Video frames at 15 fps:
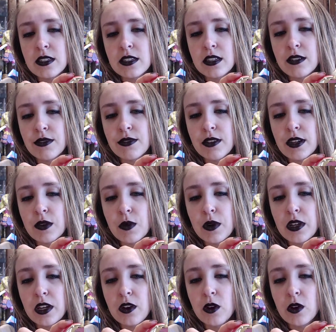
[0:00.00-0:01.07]
different
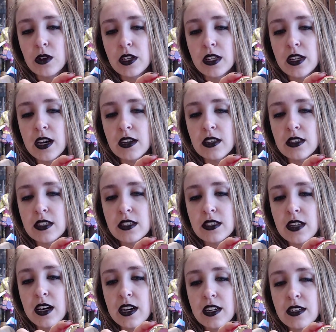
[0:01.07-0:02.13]
when you hold it down on this
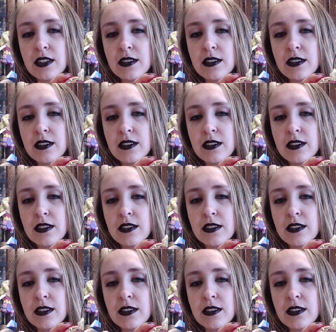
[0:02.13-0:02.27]
side.